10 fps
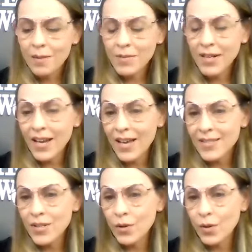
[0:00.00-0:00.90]
I'm going to
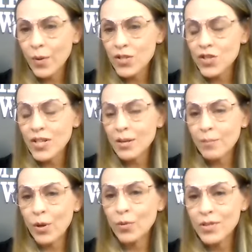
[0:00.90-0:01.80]
ask you a question
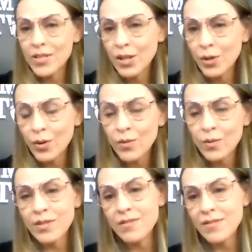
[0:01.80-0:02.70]
about, you know, you
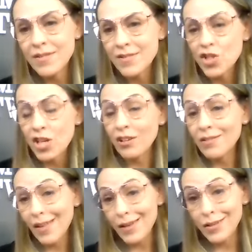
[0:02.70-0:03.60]

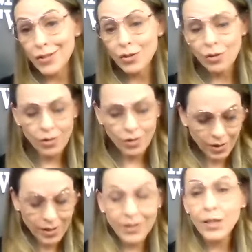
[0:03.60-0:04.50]
shared that you're
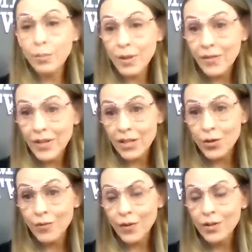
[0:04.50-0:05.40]
a little bit of an
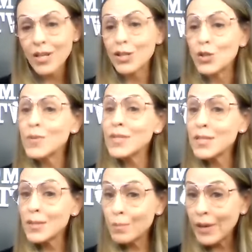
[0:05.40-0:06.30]
introvert and you
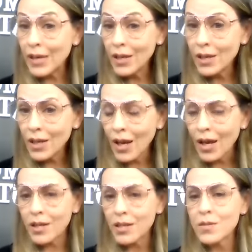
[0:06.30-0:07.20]
speak,
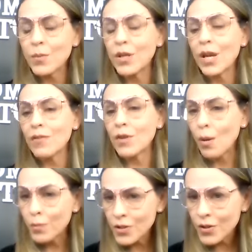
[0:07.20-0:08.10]
and when you have the
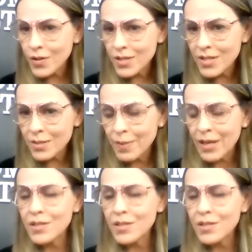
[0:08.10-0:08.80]
opportunities to speak.